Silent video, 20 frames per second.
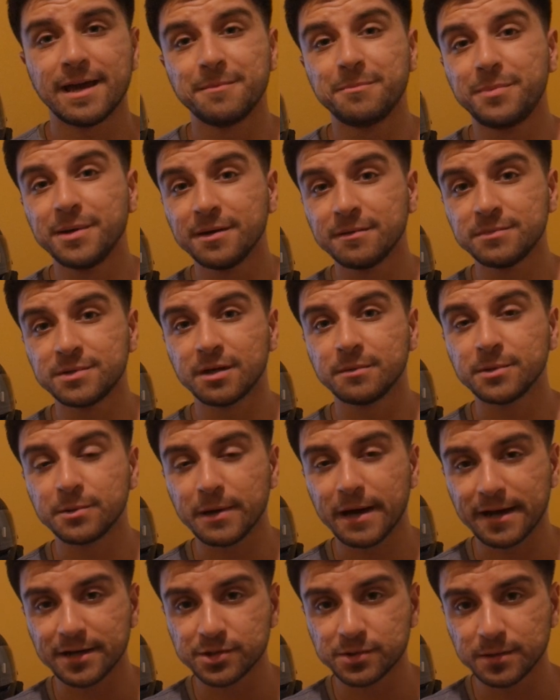And BMW
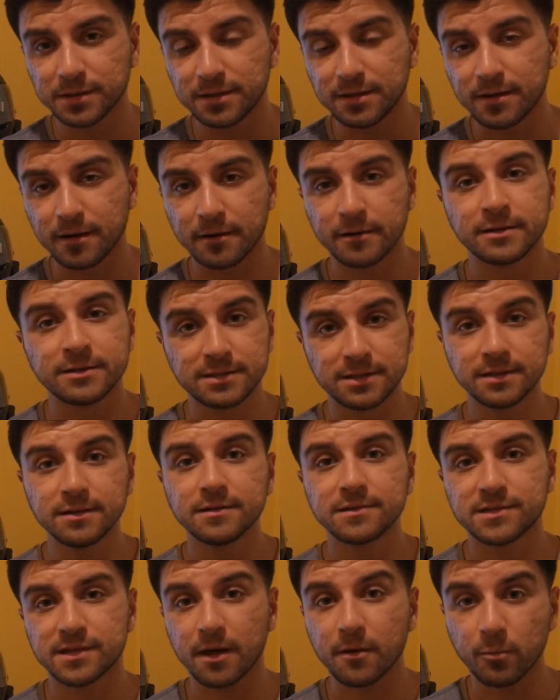actually
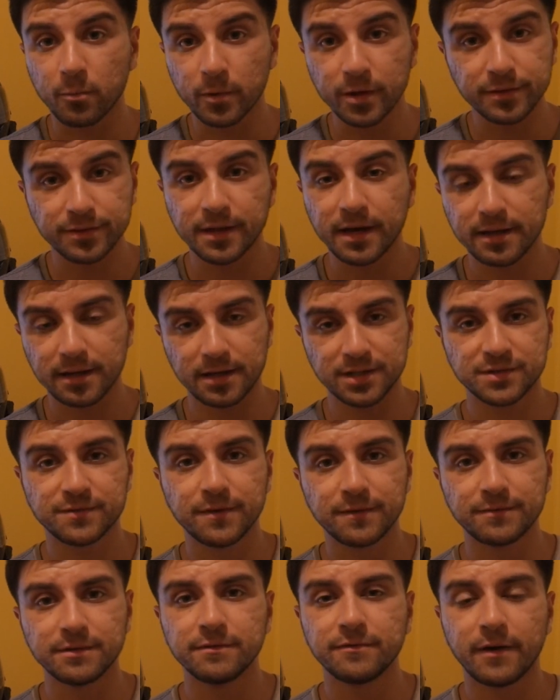guarantees that with that
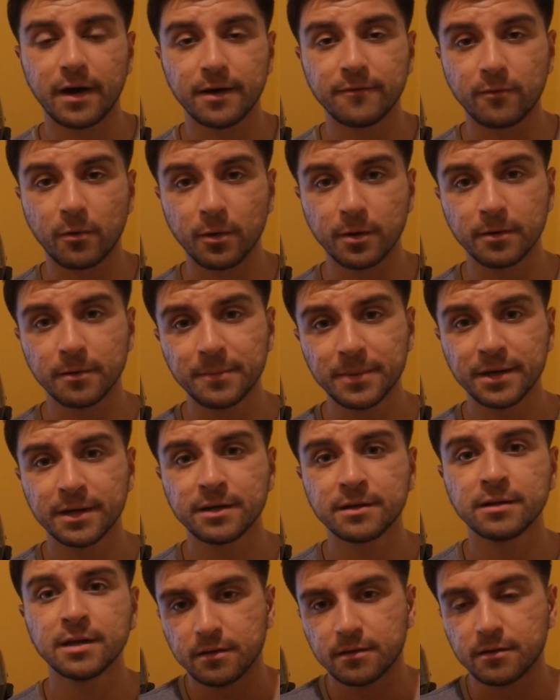S55 oil
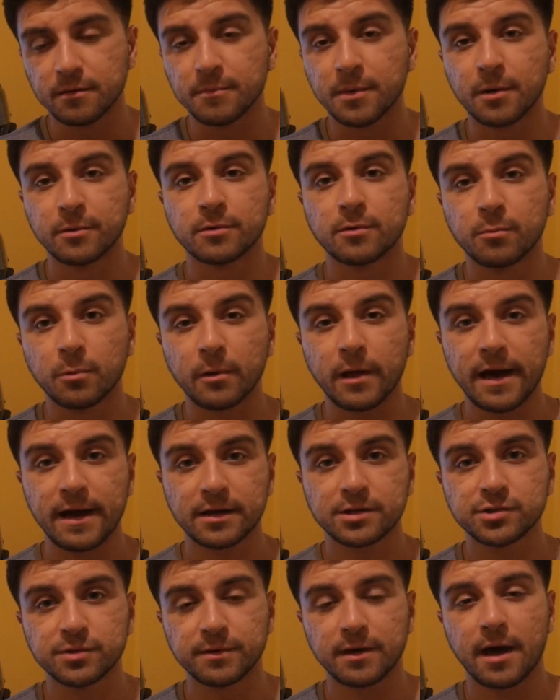pan, the motor will
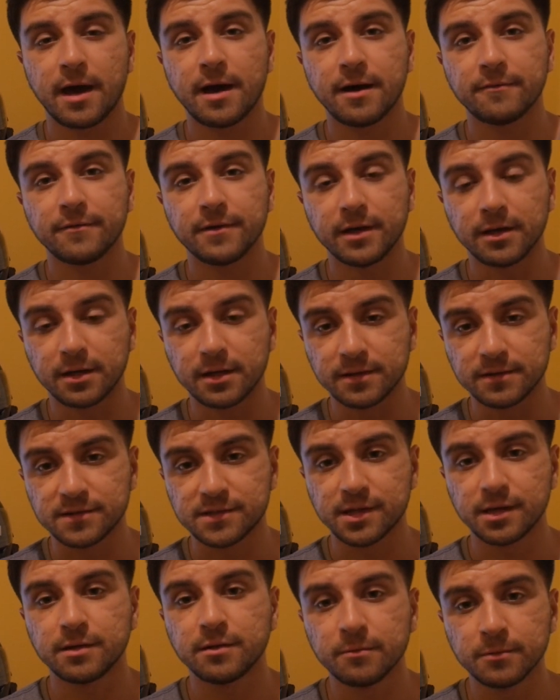actually have a
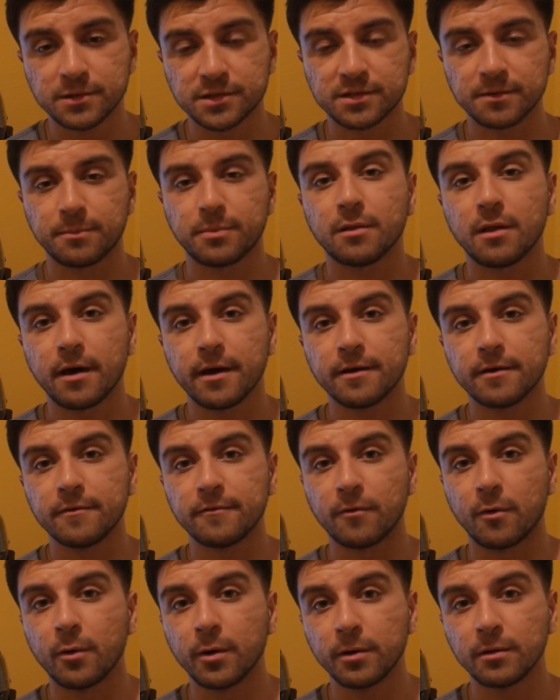continuous supply
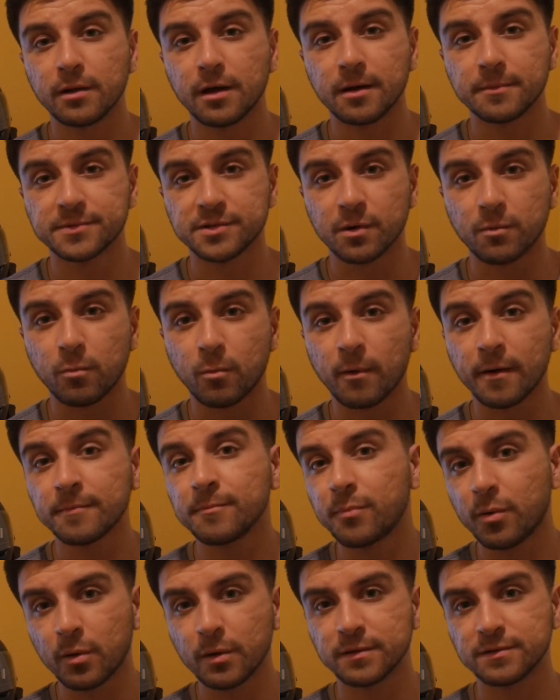of oil up to
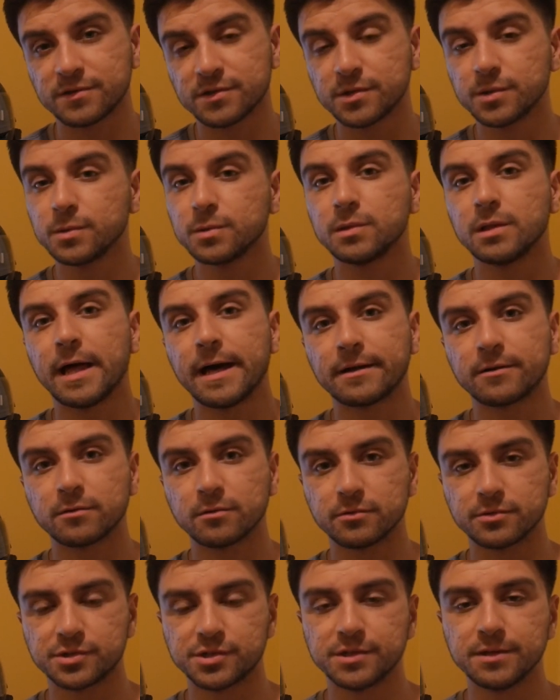1.2
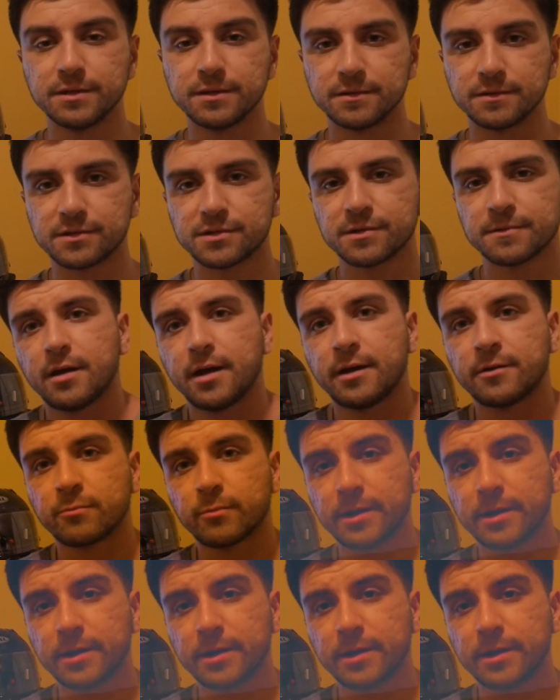lateral Gs. And